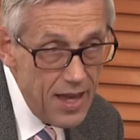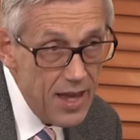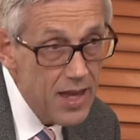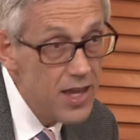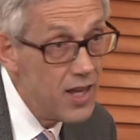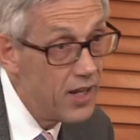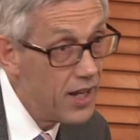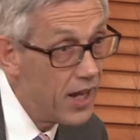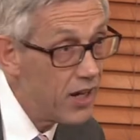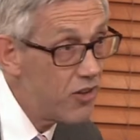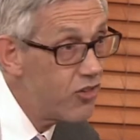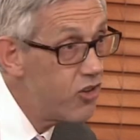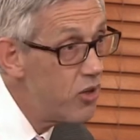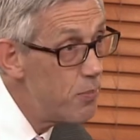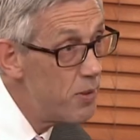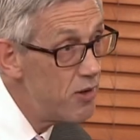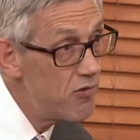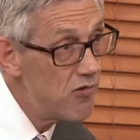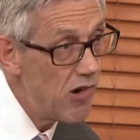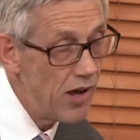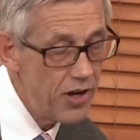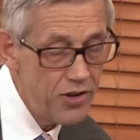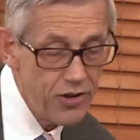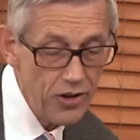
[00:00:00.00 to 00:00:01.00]
He had actually
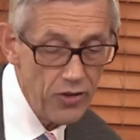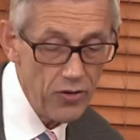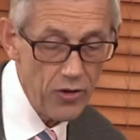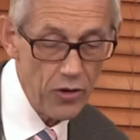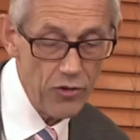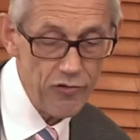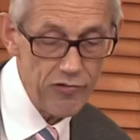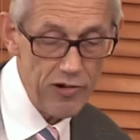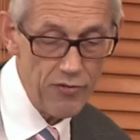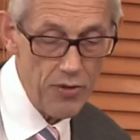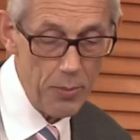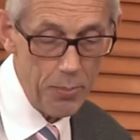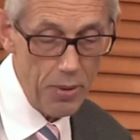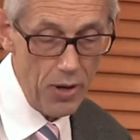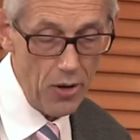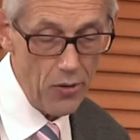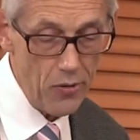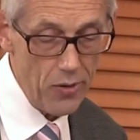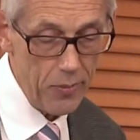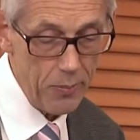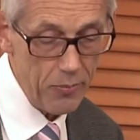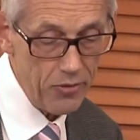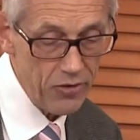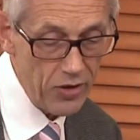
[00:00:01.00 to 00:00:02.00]
been writing those river
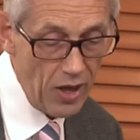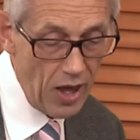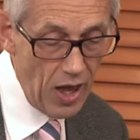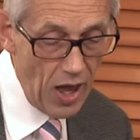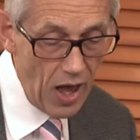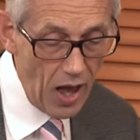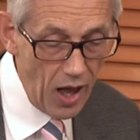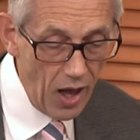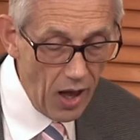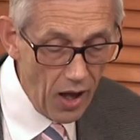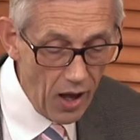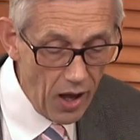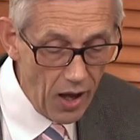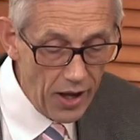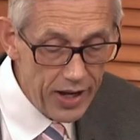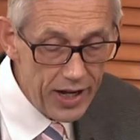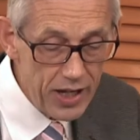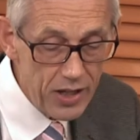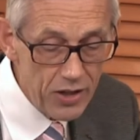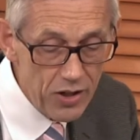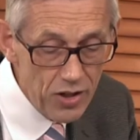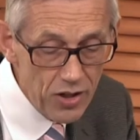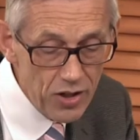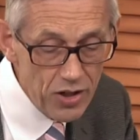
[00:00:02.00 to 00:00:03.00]
poems uh,
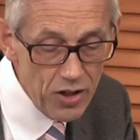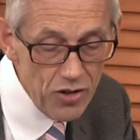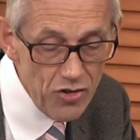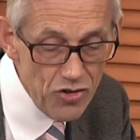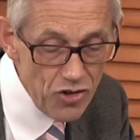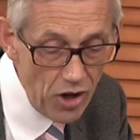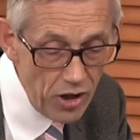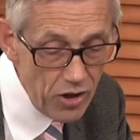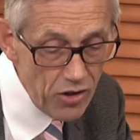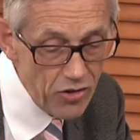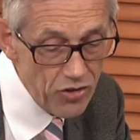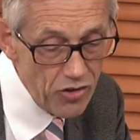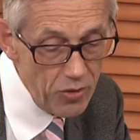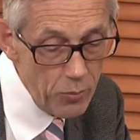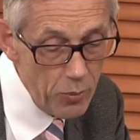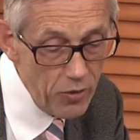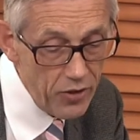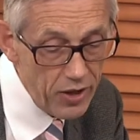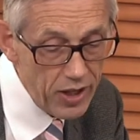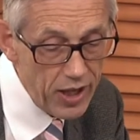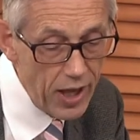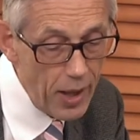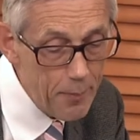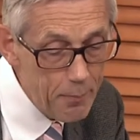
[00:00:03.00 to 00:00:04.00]
in conjunction with
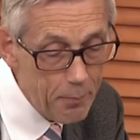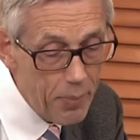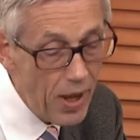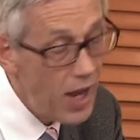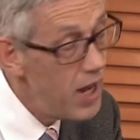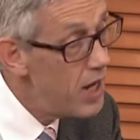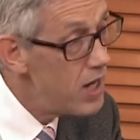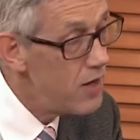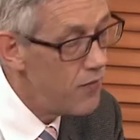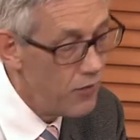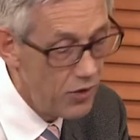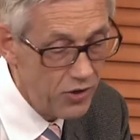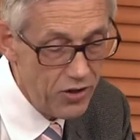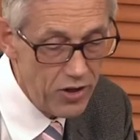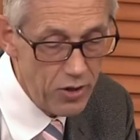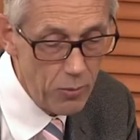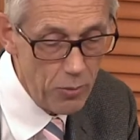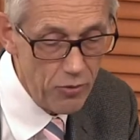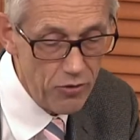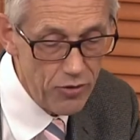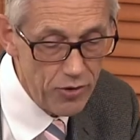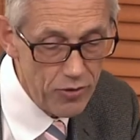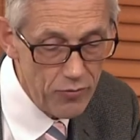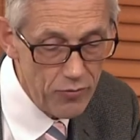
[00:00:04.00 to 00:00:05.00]
a campaign that he
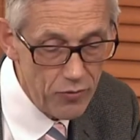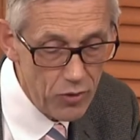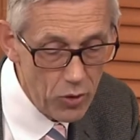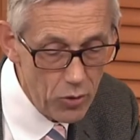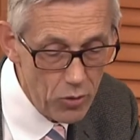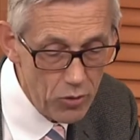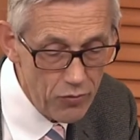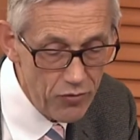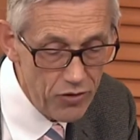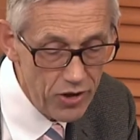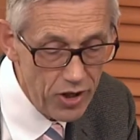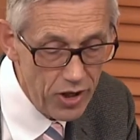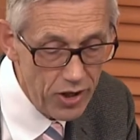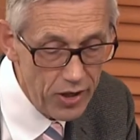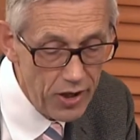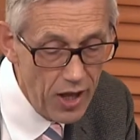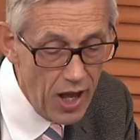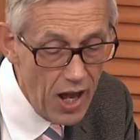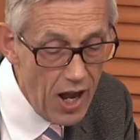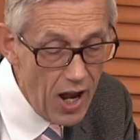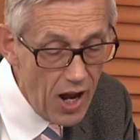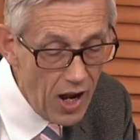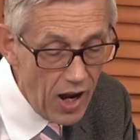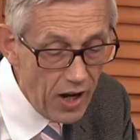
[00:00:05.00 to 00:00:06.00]
was involved in
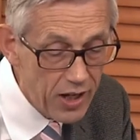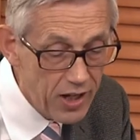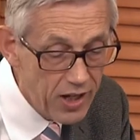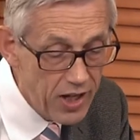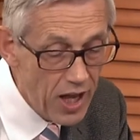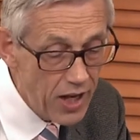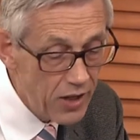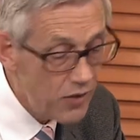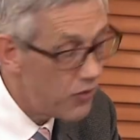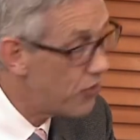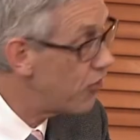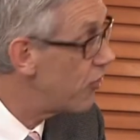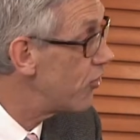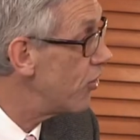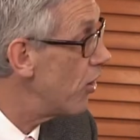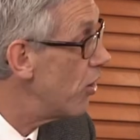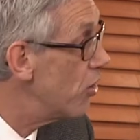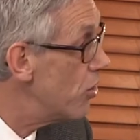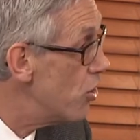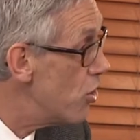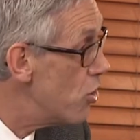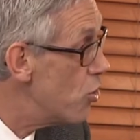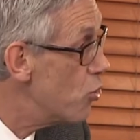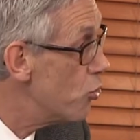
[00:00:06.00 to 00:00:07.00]
against a
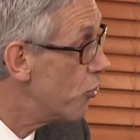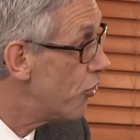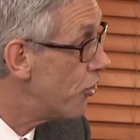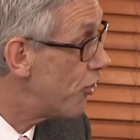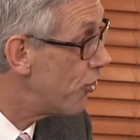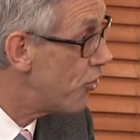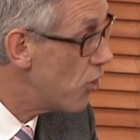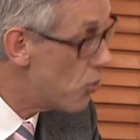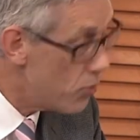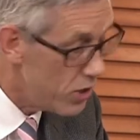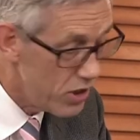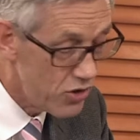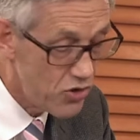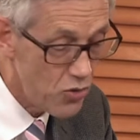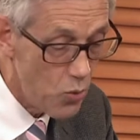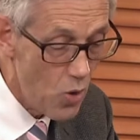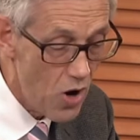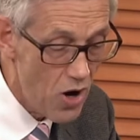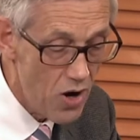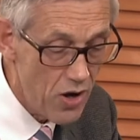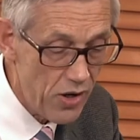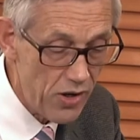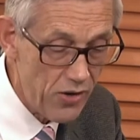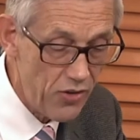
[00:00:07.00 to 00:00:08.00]
new sewage
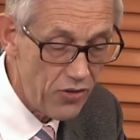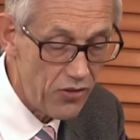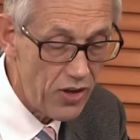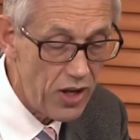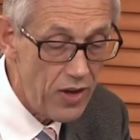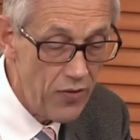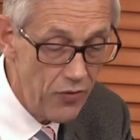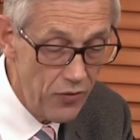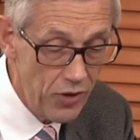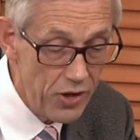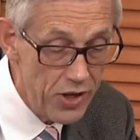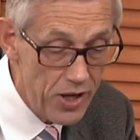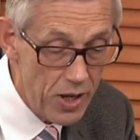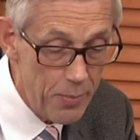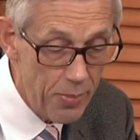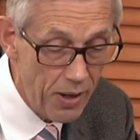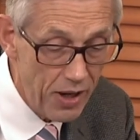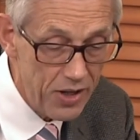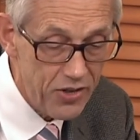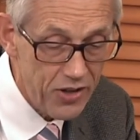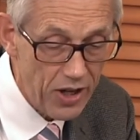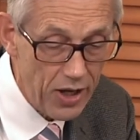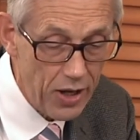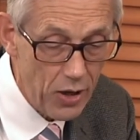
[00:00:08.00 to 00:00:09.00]
works in the
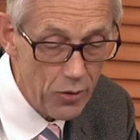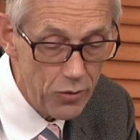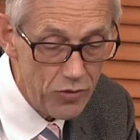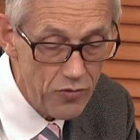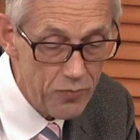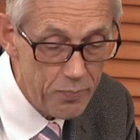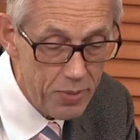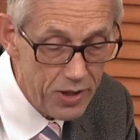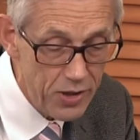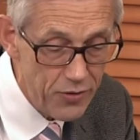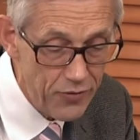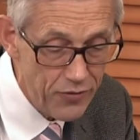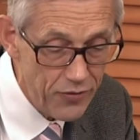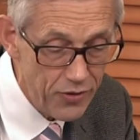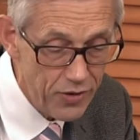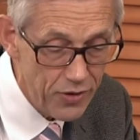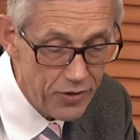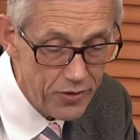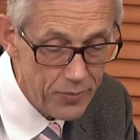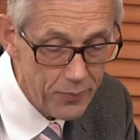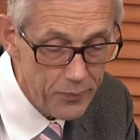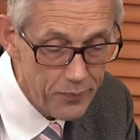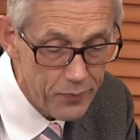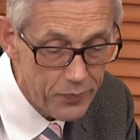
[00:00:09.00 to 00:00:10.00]
nearby town of
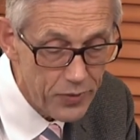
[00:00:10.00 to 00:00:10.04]
Bideford.